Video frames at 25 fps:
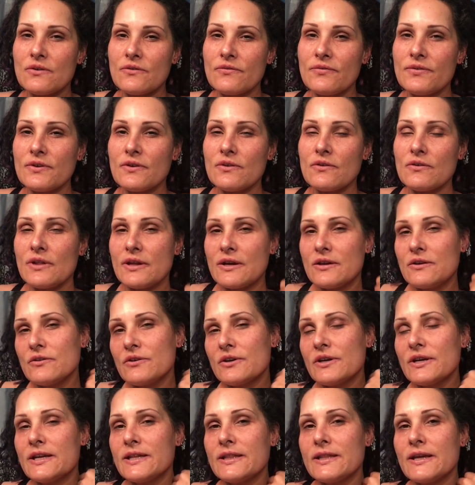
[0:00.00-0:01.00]
feel like
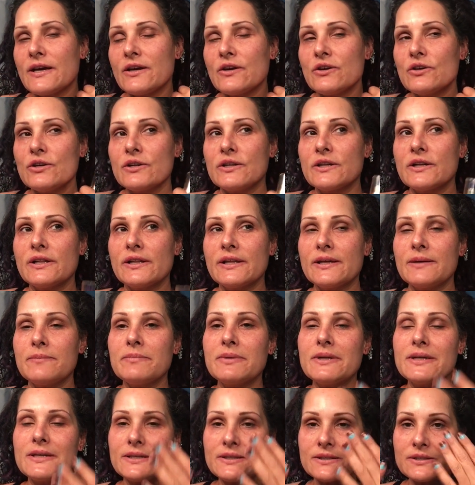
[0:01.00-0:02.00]
you're getting that good clean,
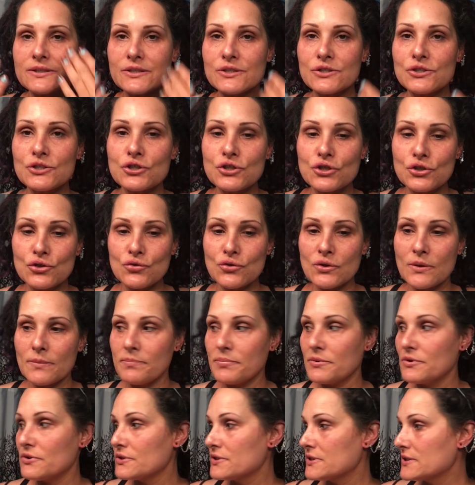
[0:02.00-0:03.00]
but it doesn't strip
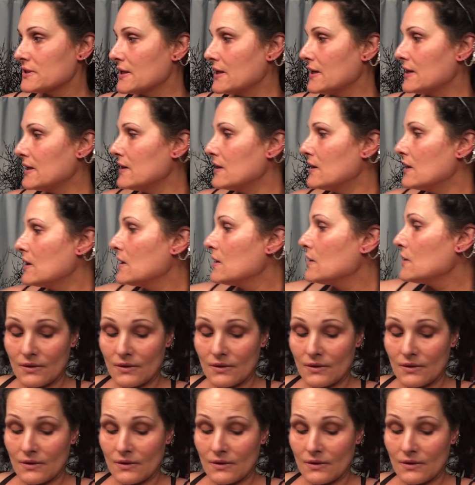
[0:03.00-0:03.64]
your skin.